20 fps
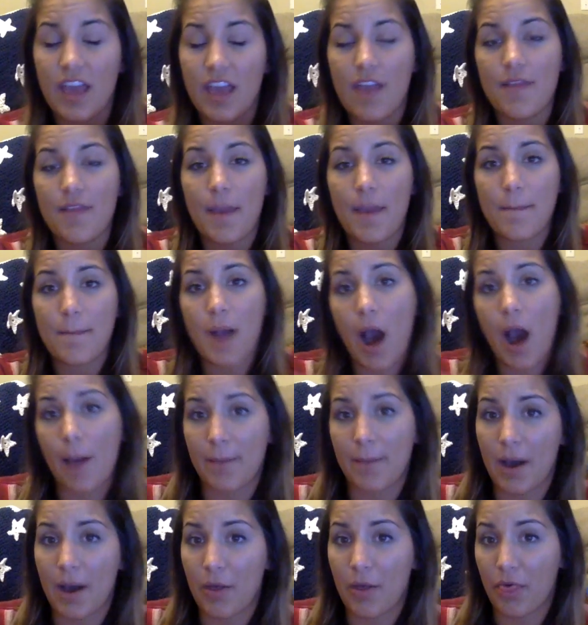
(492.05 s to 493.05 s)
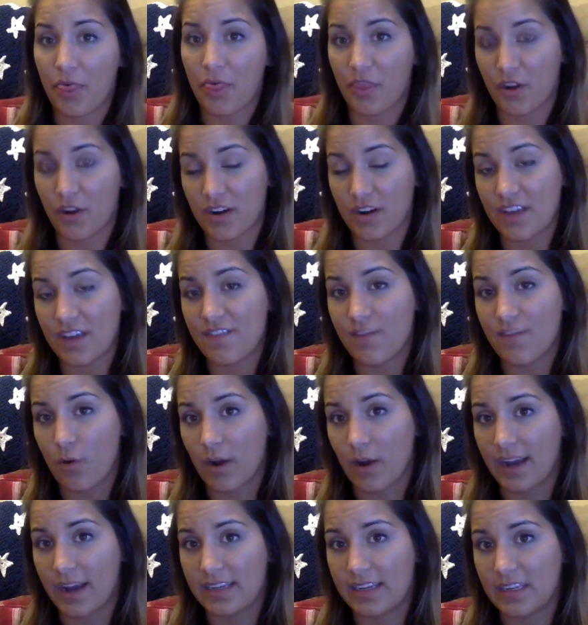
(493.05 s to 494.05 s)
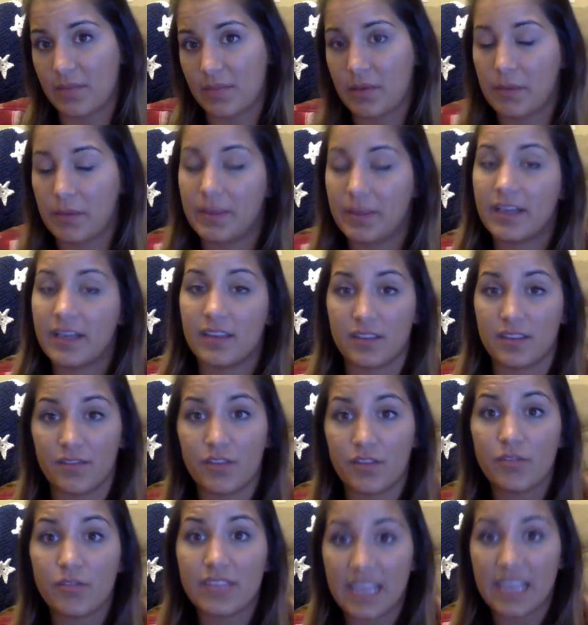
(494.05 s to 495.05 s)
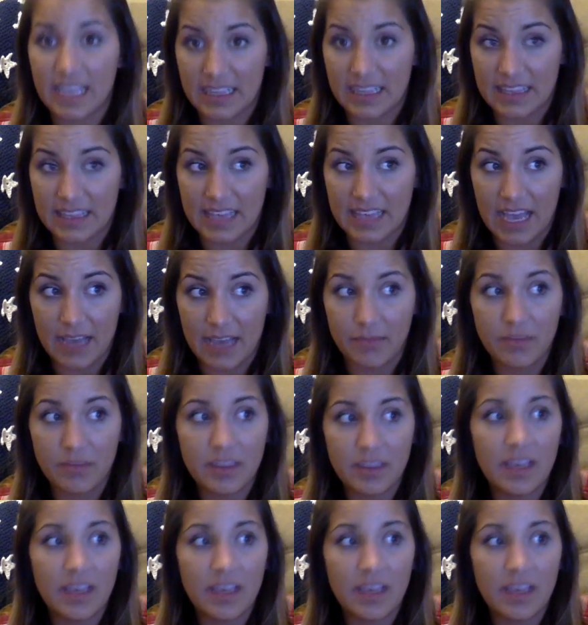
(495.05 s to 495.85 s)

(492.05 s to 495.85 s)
and they pop out 34 ATP because of those enzymes.